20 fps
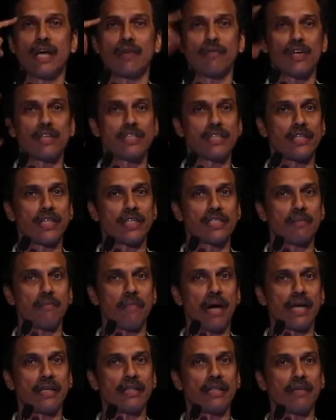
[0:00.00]
I'm not saying that's a
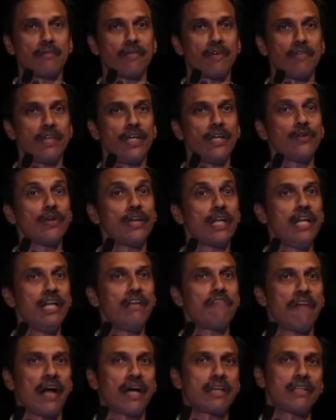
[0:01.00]
bad thing, but we need to
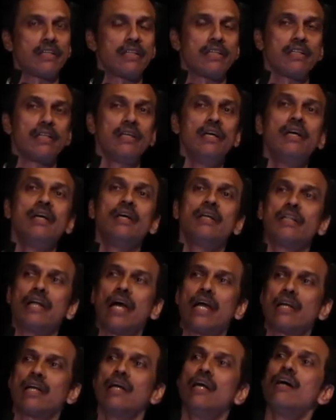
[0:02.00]
really factor in
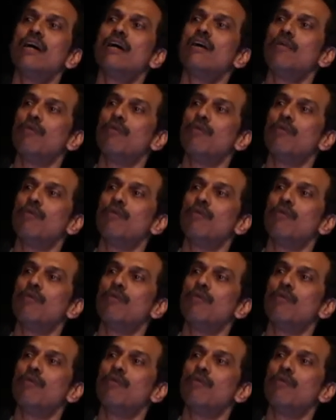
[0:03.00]
that